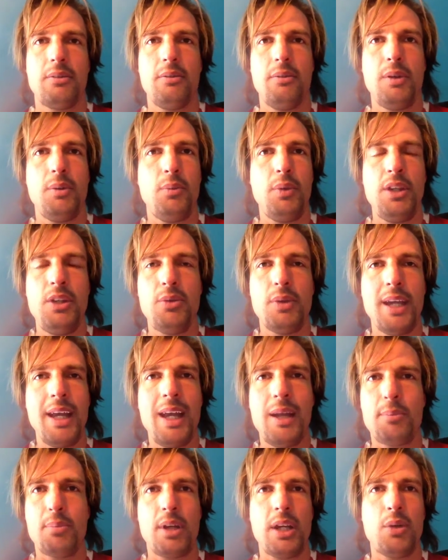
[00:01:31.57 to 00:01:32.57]
When, when you
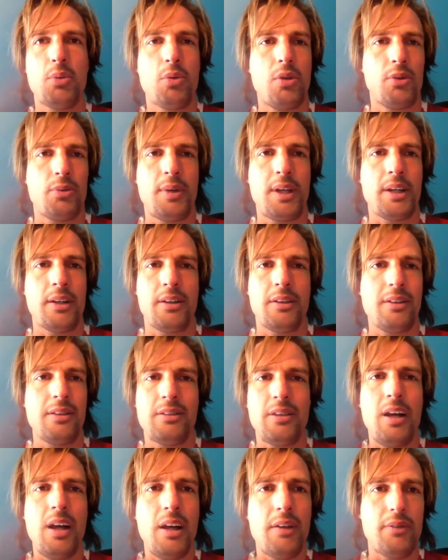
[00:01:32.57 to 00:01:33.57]
can't break world records,
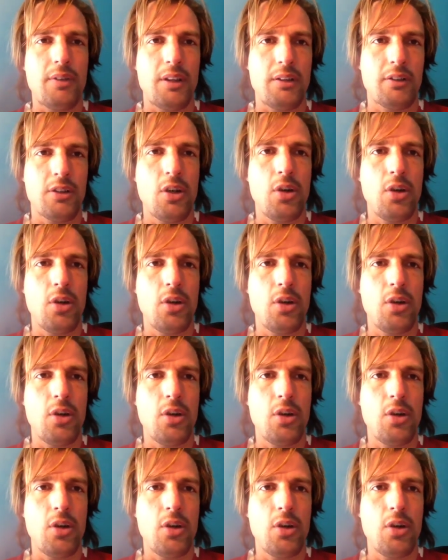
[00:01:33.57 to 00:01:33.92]
it's obvious.